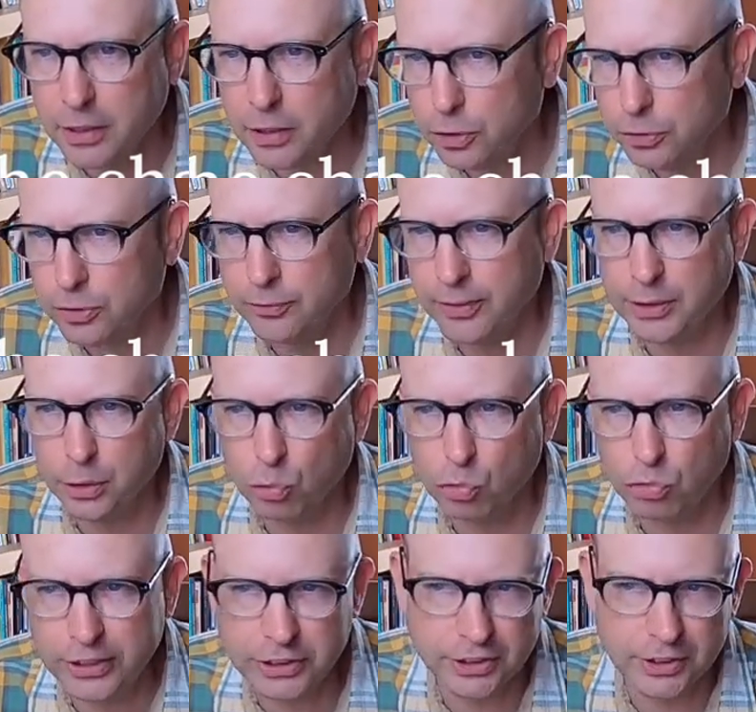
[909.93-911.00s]
cultivate the
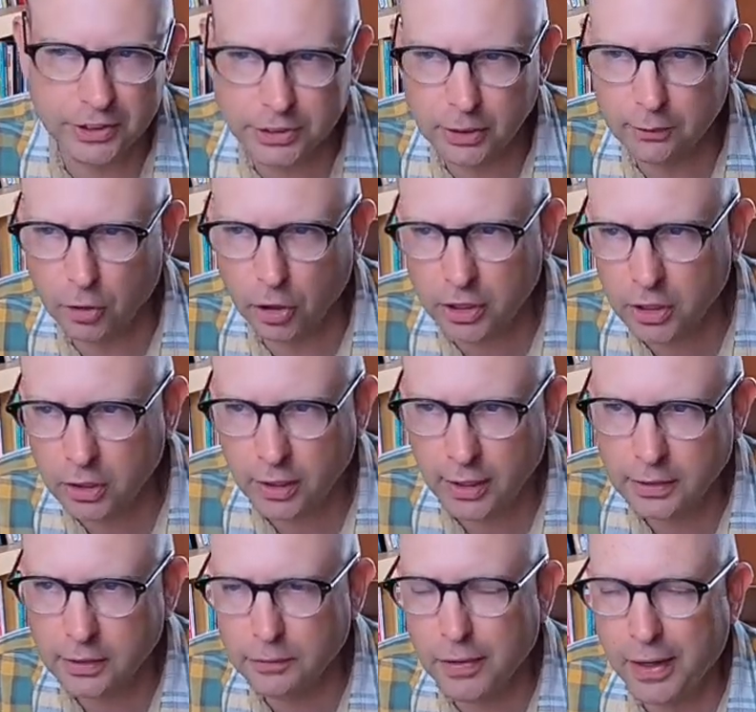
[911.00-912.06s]
richness of our
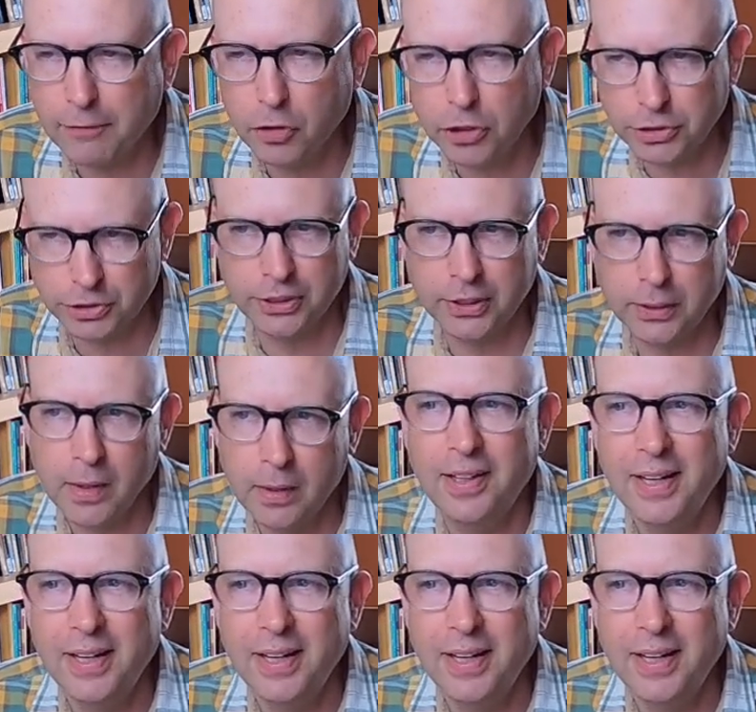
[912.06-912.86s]
collective diversity